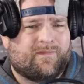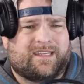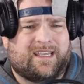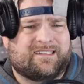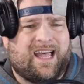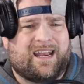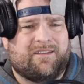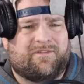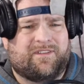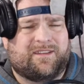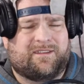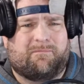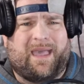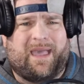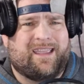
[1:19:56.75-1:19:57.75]
There's not even
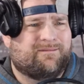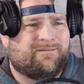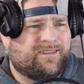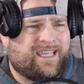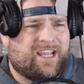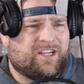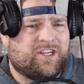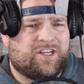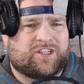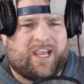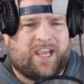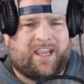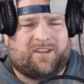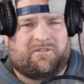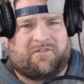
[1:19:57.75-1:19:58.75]
debate. Gaethje
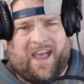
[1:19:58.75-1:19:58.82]
Chandler,